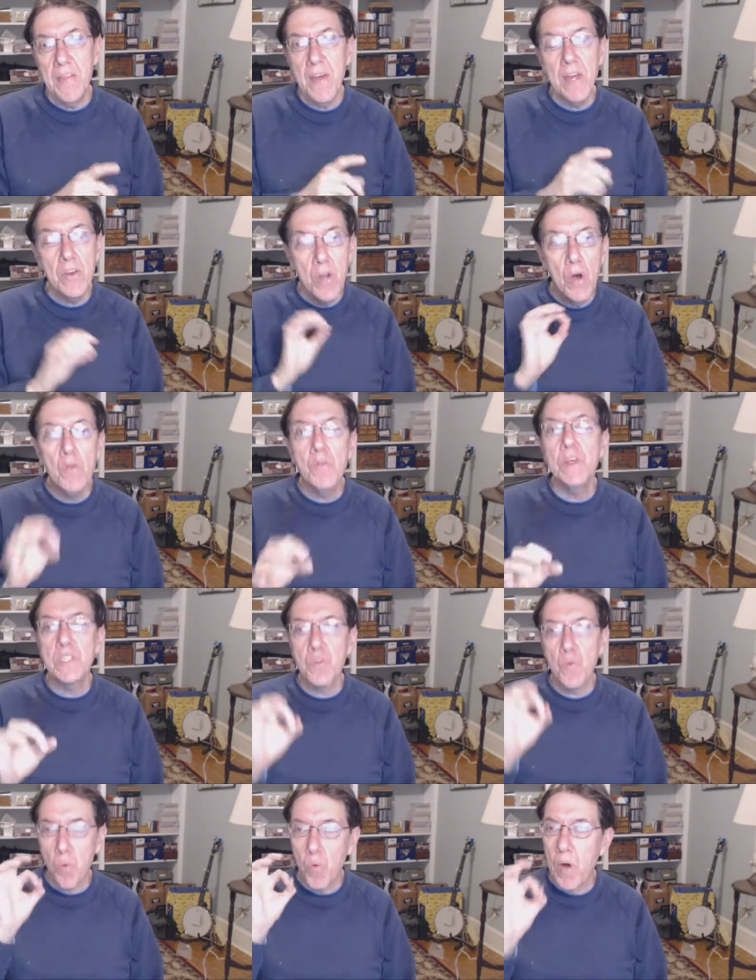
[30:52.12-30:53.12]
And they know
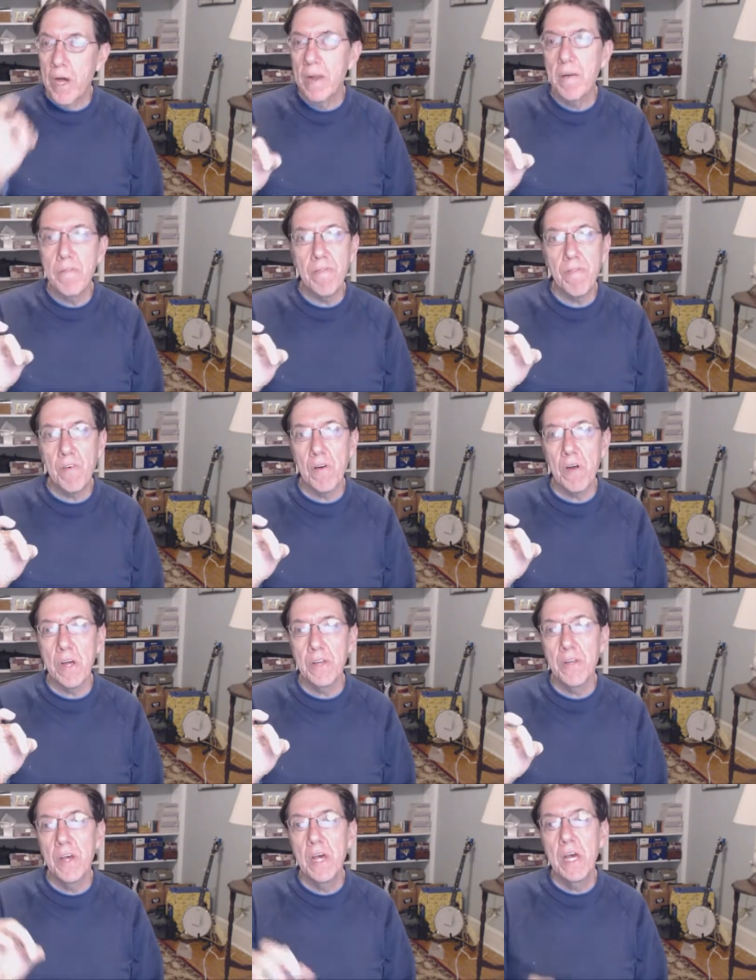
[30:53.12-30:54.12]
this right up
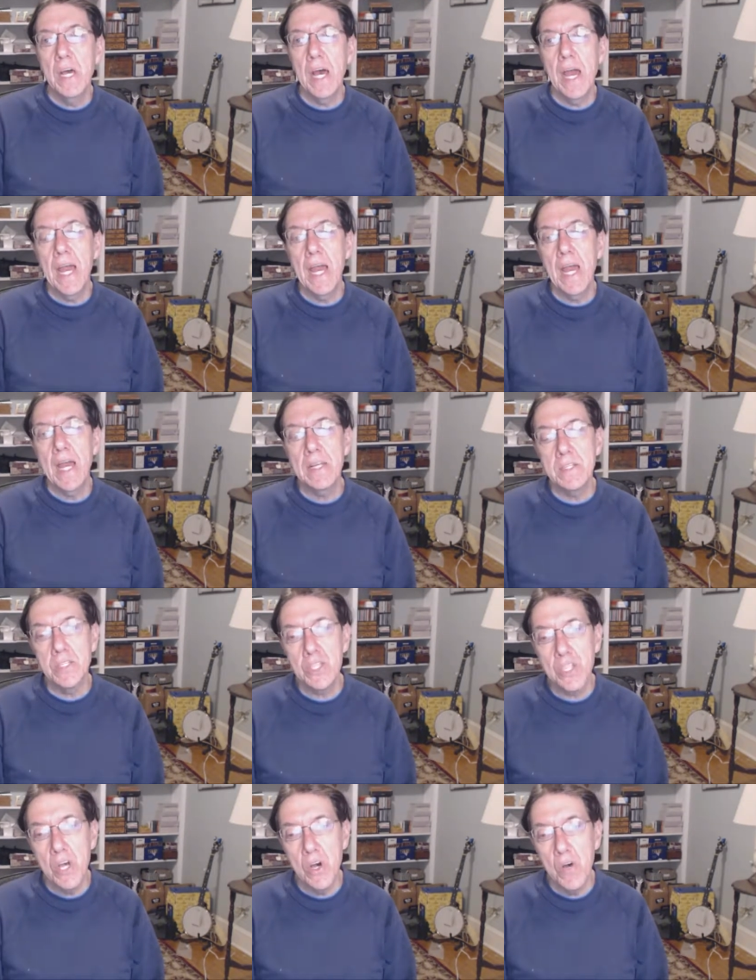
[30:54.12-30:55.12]
front.
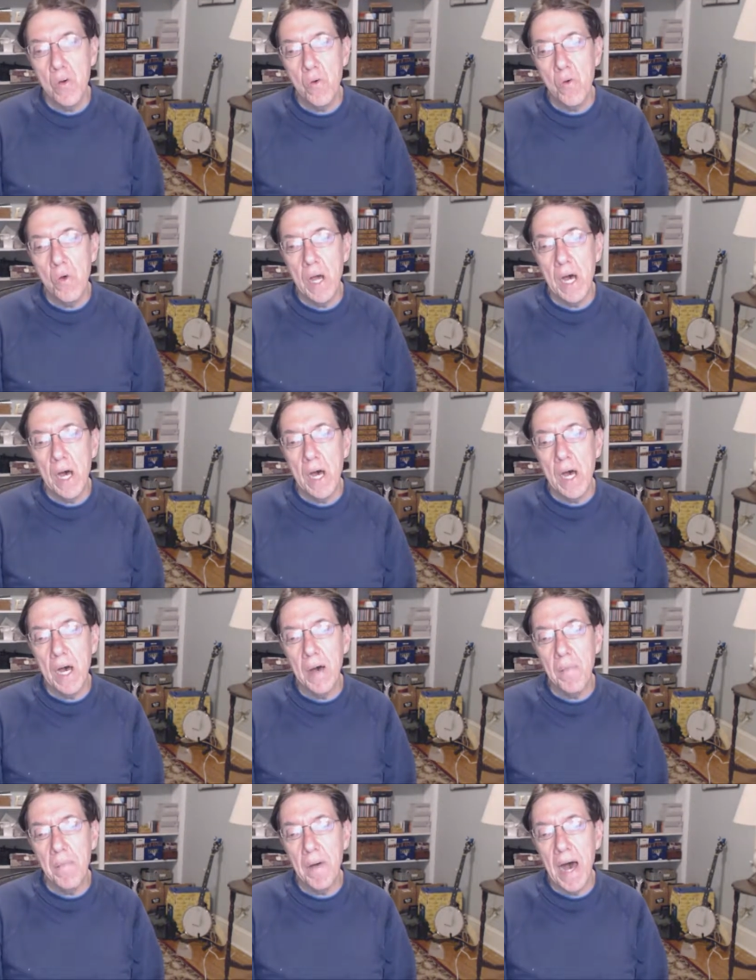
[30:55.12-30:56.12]
And so
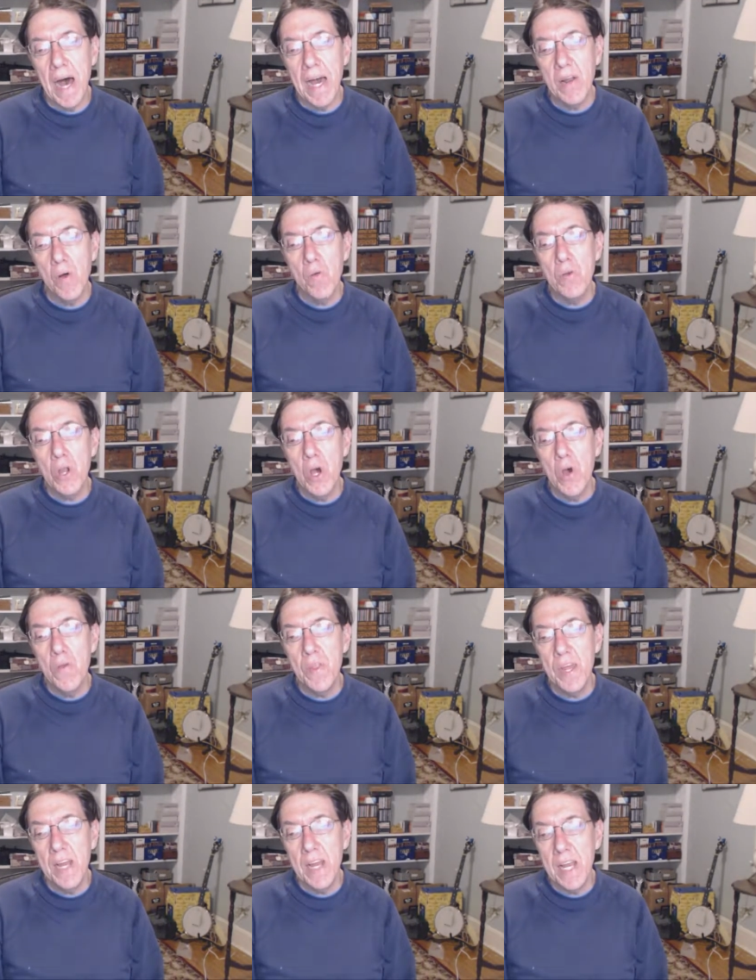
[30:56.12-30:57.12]
uh, I don't
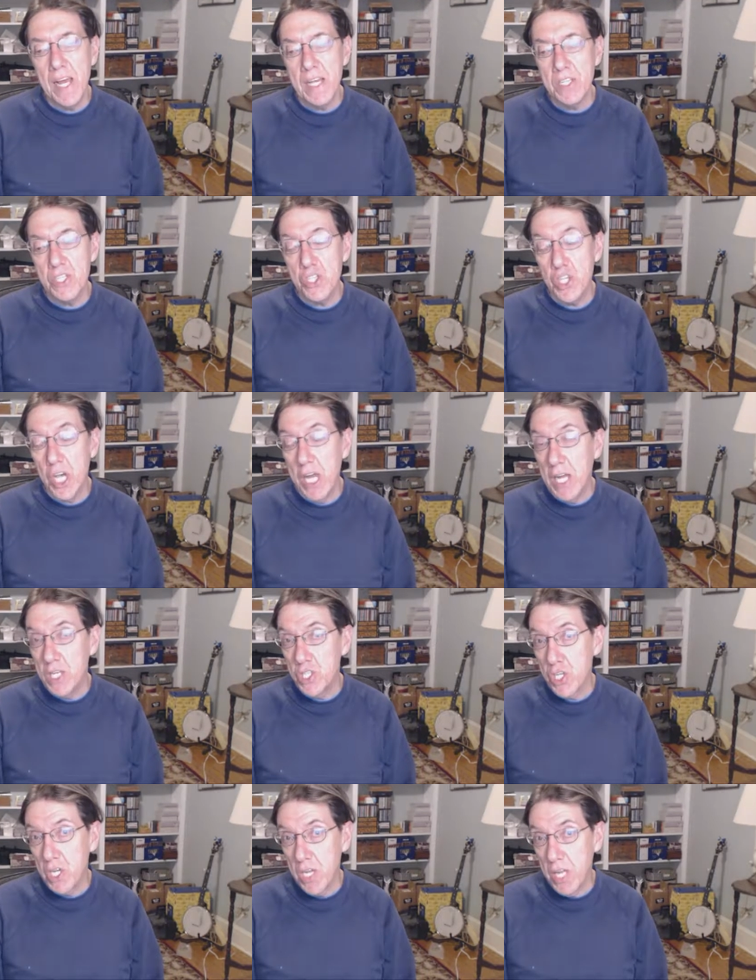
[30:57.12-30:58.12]
know that it has
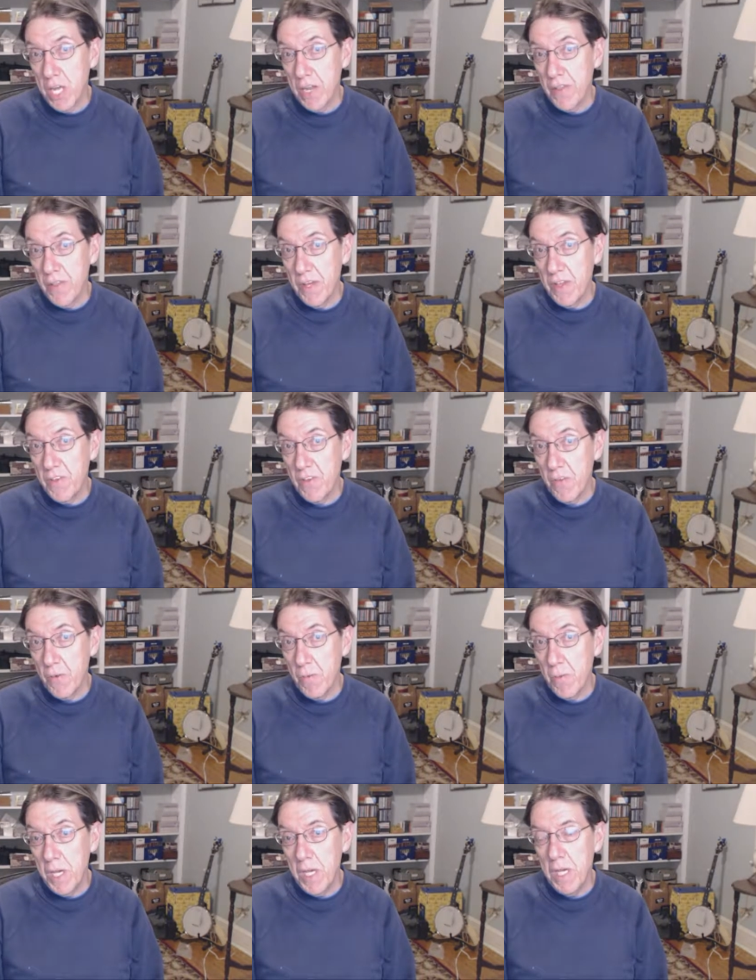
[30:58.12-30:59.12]
changed a lot of things
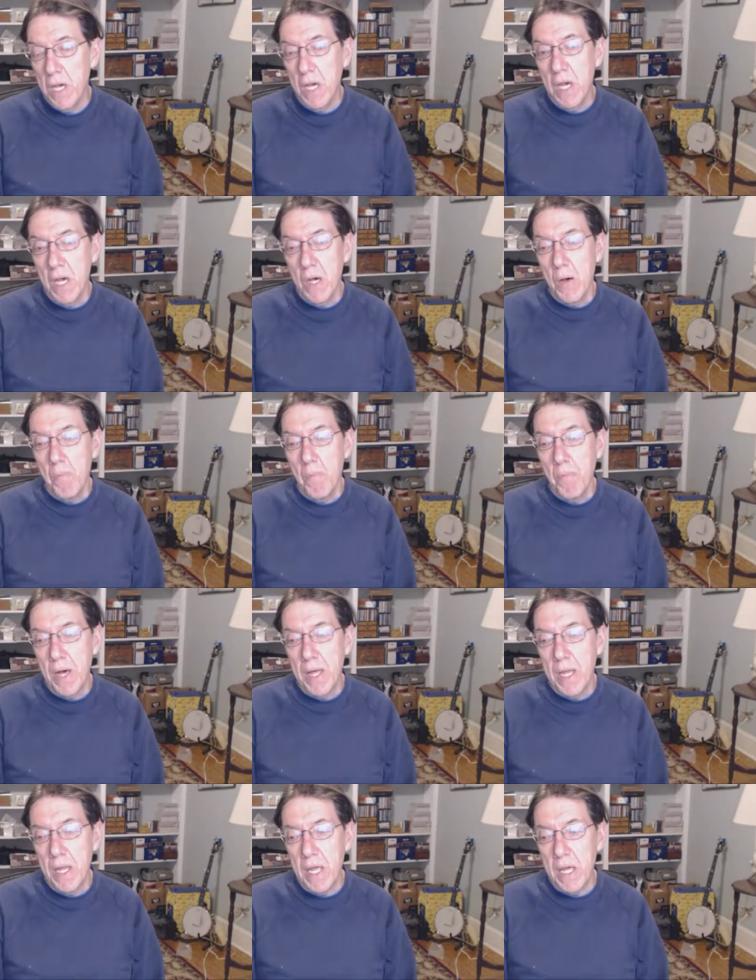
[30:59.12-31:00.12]
for me,
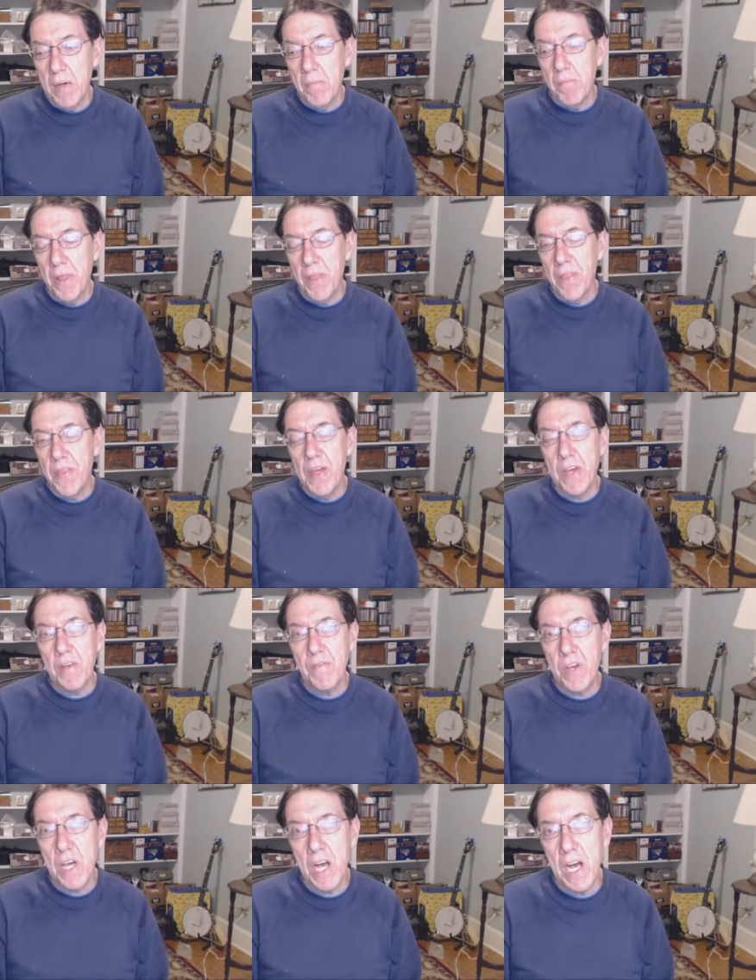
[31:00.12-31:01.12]
but but
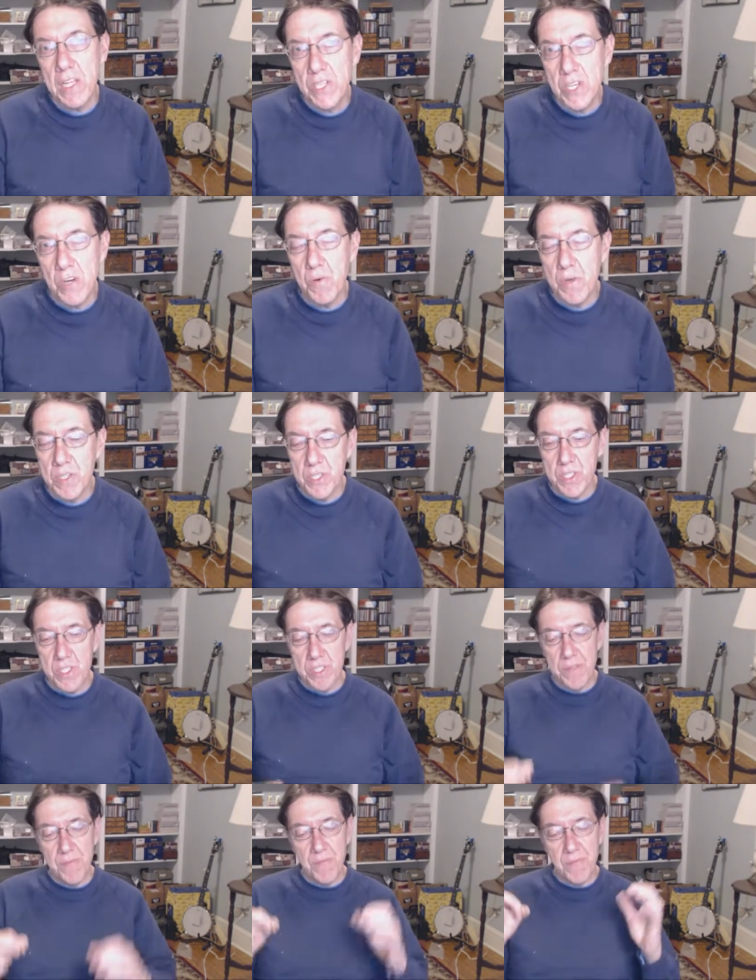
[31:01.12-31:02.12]
think of the
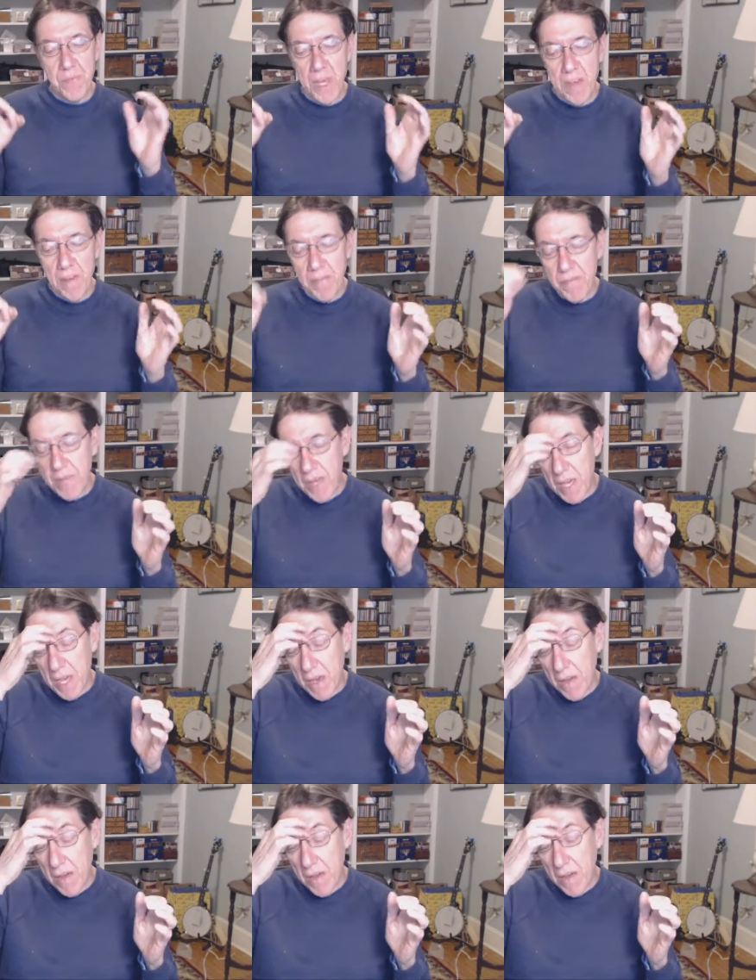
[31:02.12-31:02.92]
consequences if